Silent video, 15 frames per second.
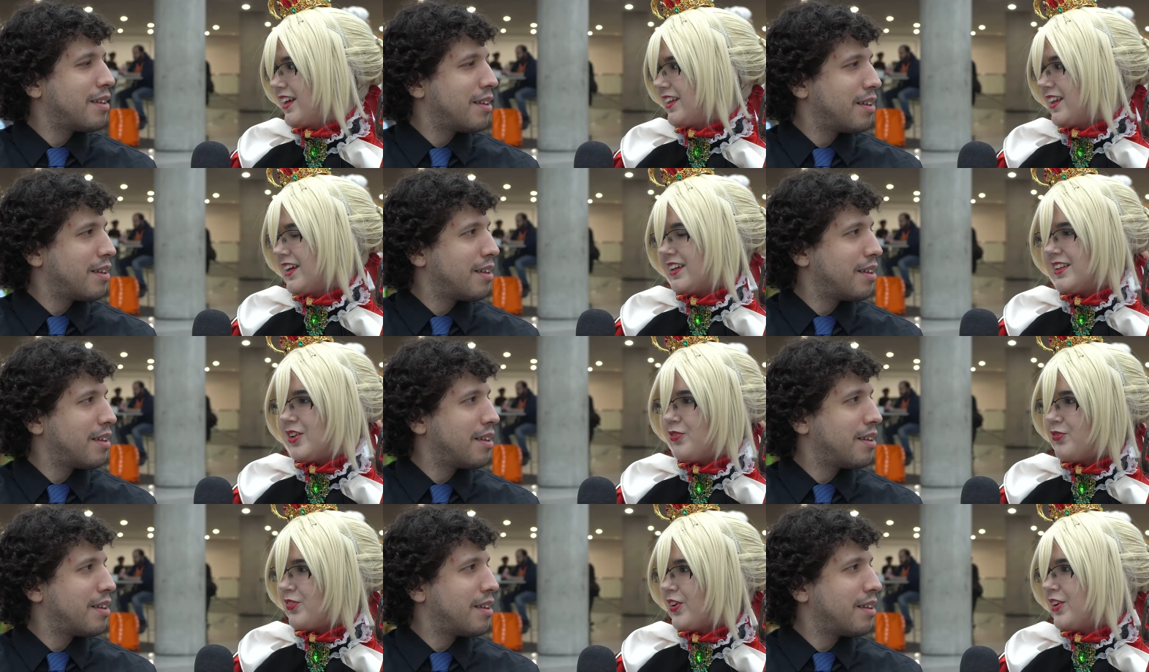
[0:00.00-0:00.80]
Speaker 1: and like
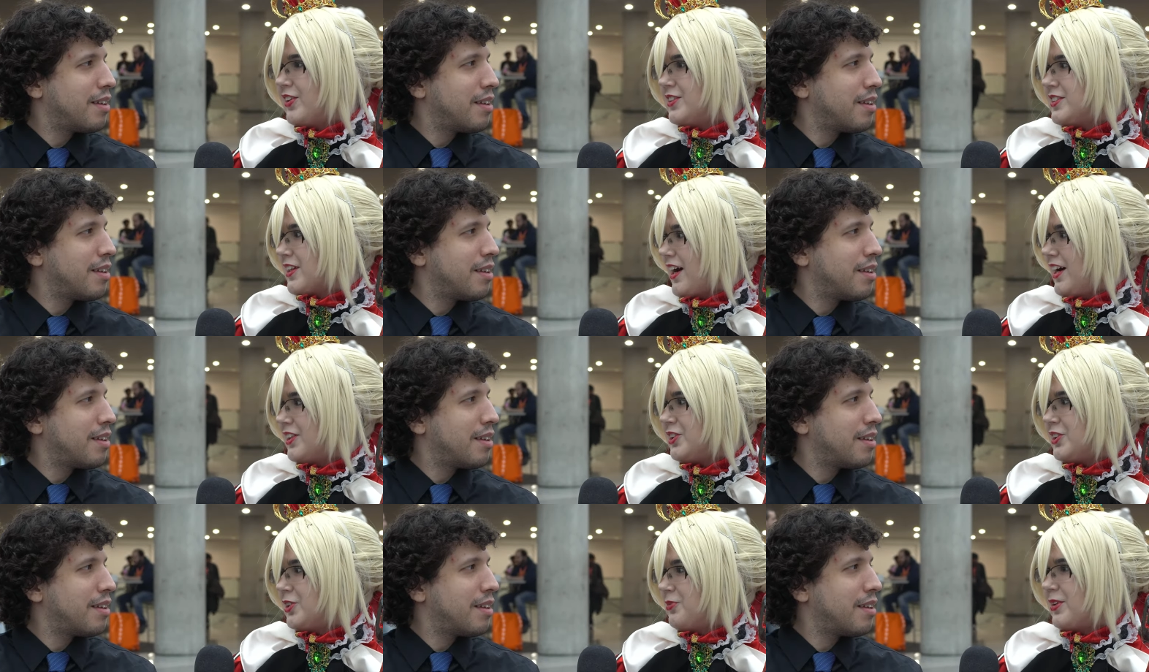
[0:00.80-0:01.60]
the first
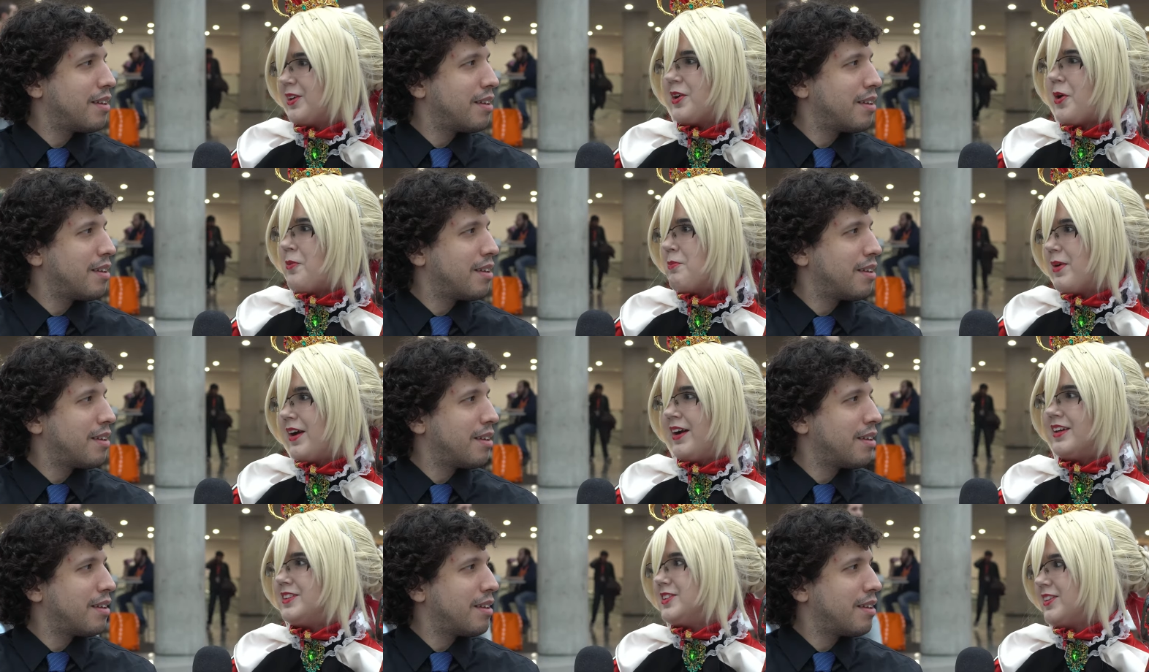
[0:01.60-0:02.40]
costume and
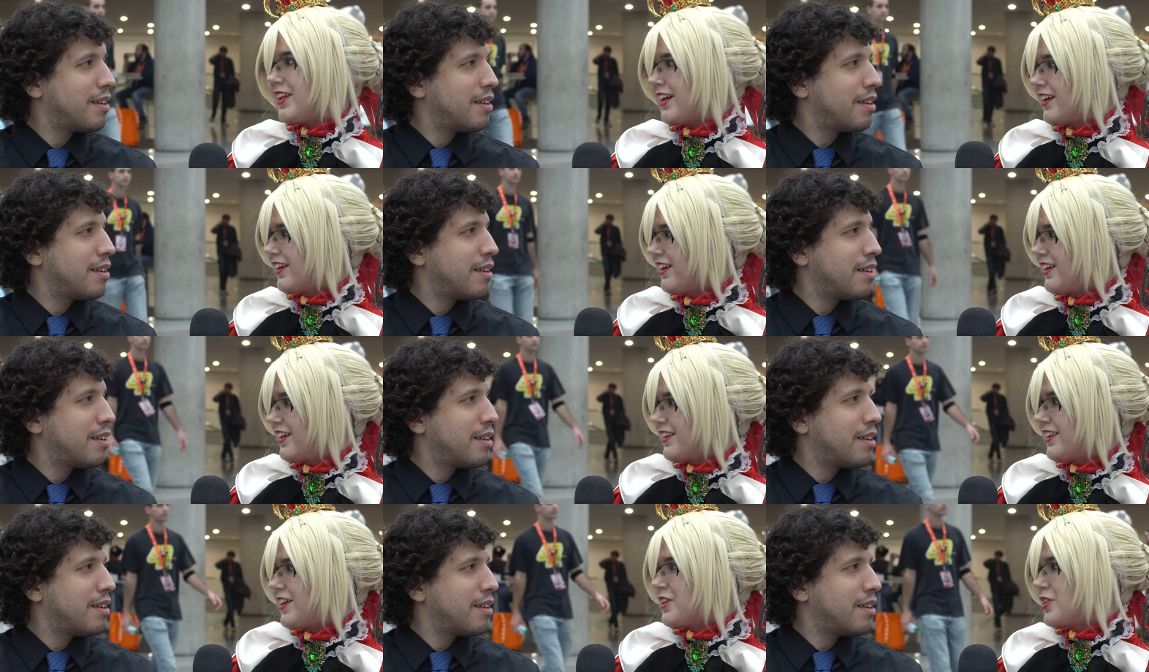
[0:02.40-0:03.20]
compare it to like
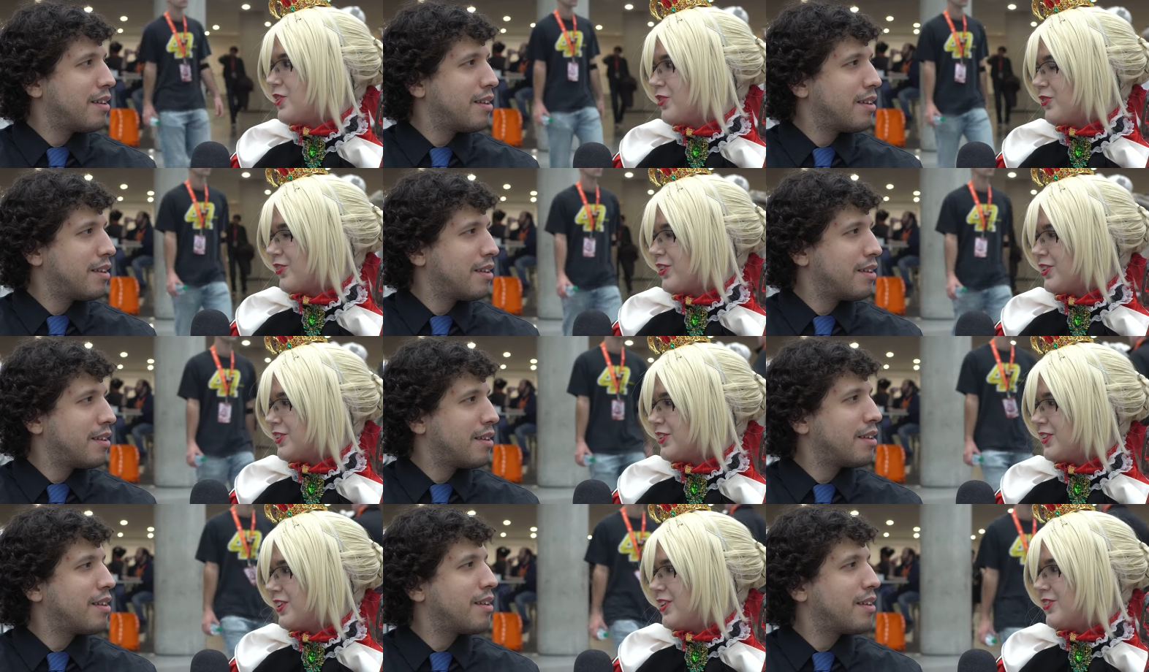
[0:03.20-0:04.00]
the new
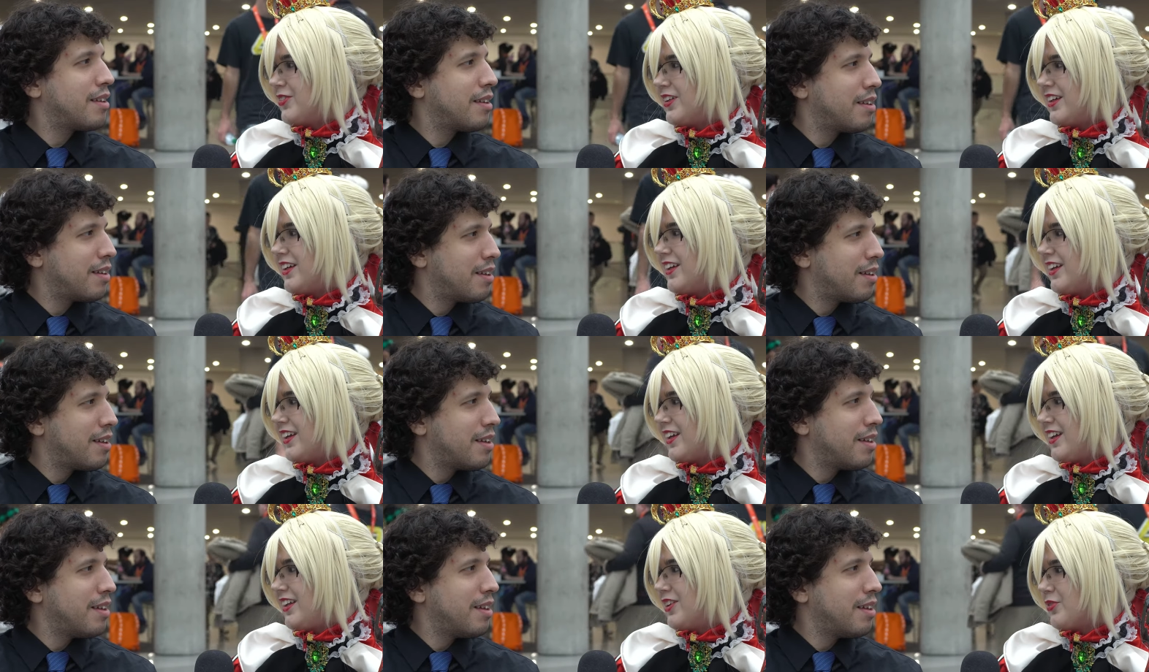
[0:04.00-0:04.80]
version of it
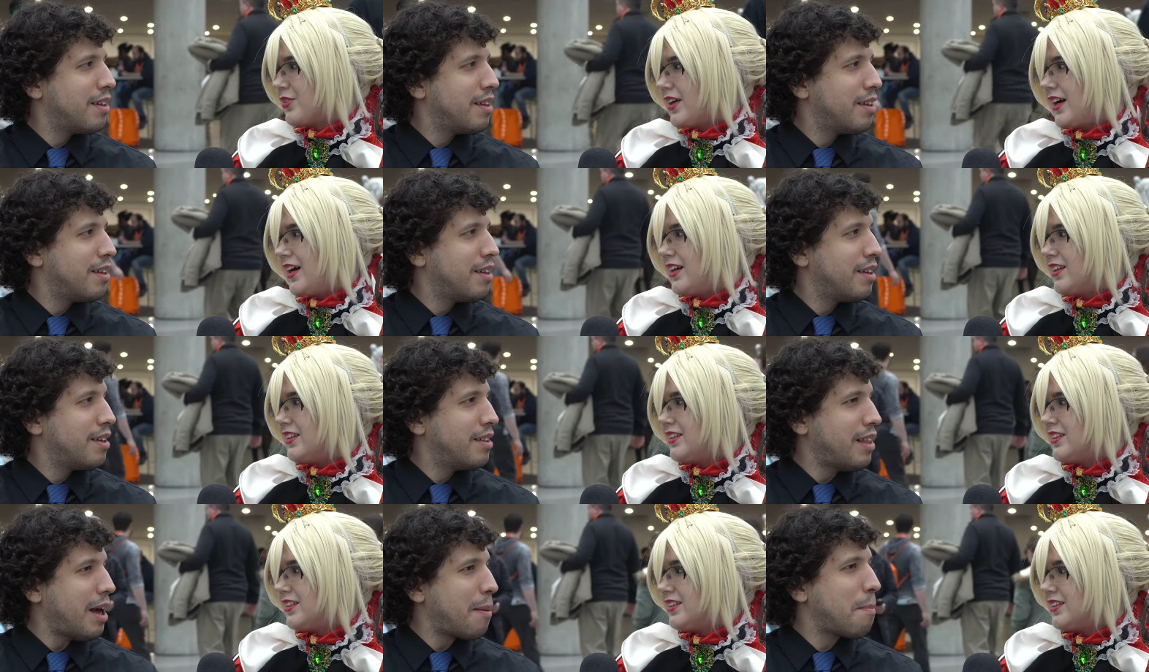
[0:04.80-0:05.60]
and all of that.
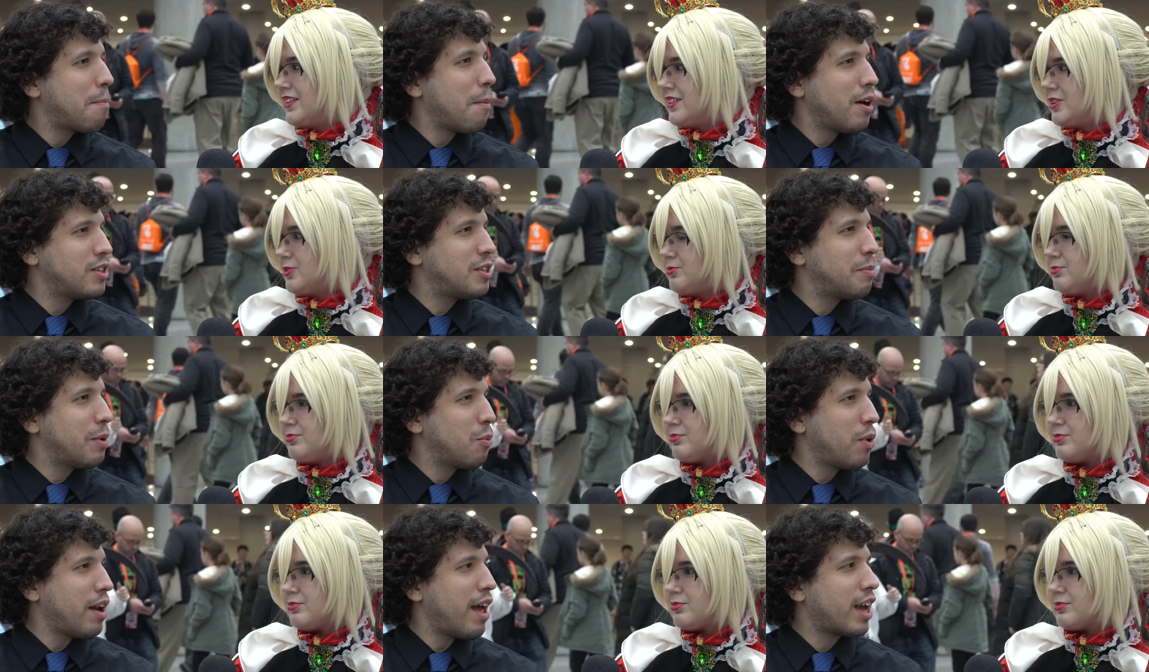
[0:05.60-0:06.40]
Speaker 2: That must have
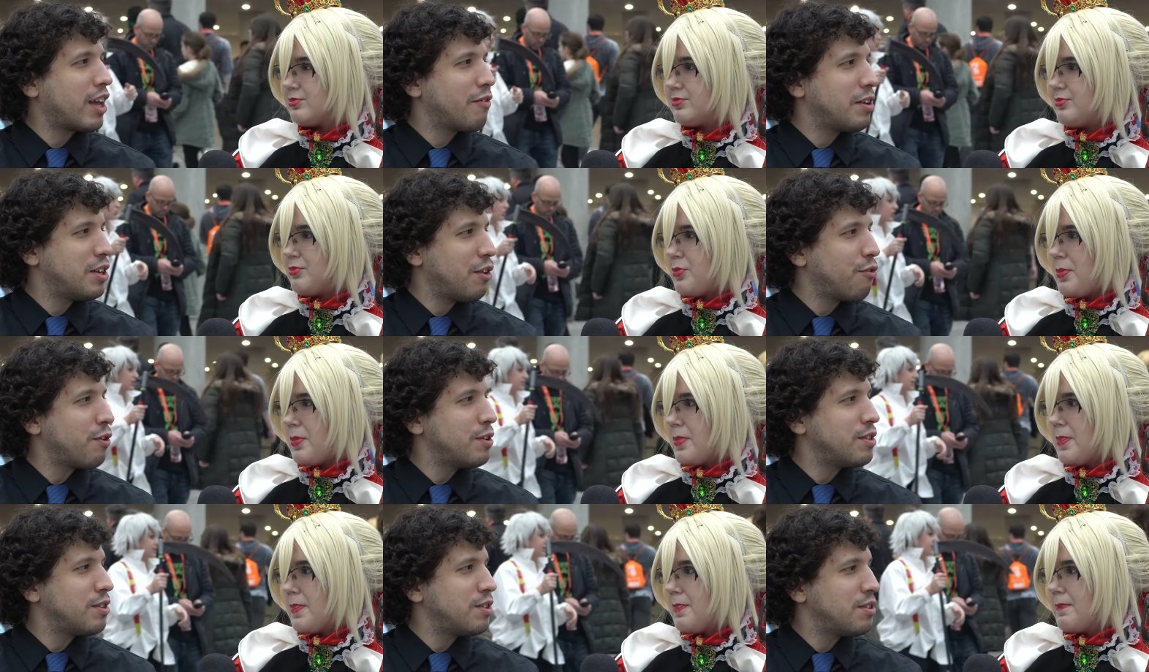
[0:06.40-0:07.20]
been one heck of a
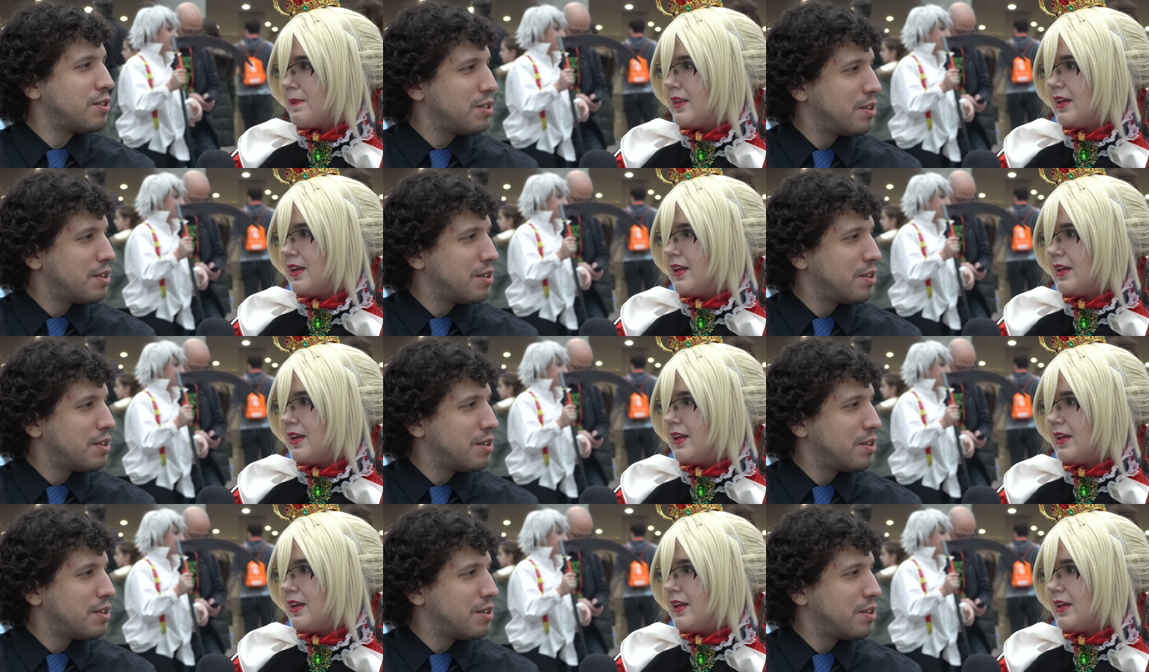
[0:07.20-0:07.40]
difference. And